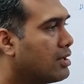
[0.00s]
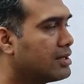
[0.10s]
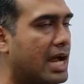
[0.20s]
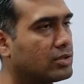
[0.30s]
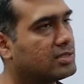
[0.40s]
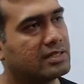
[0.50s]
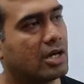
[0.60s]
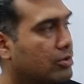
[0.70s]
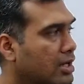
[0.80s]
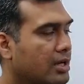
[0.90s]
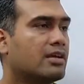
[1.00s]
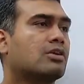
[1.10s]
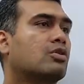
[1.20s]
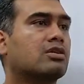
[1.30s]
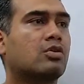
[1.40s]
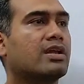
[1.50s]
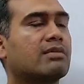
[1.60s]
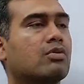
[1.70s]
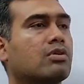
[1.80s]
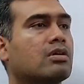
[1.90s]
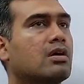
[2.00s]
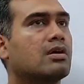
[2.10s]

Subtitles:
He had to sit down. He couldn't go anymore.